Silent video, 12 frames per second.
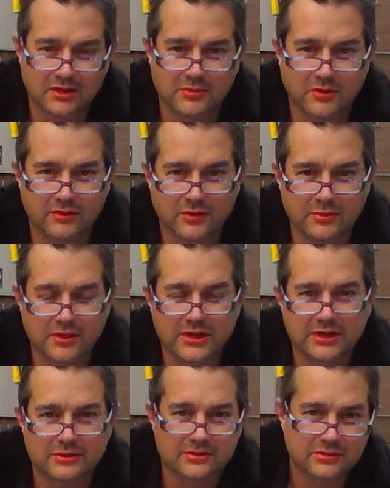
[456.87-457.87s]
over the
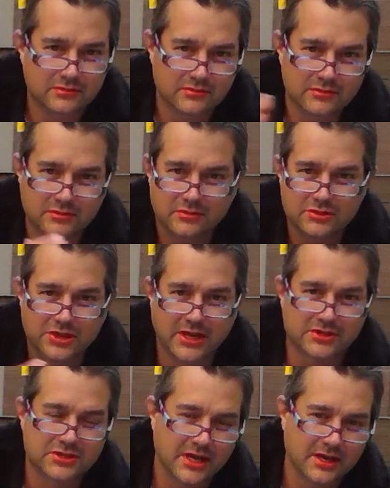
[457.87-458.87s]
millennia,
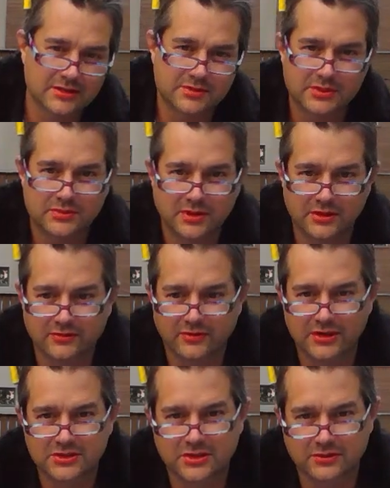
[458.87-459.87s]
changed hands between the
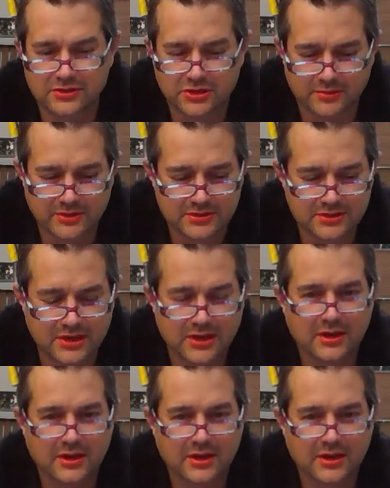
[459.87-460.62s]
French and the Germans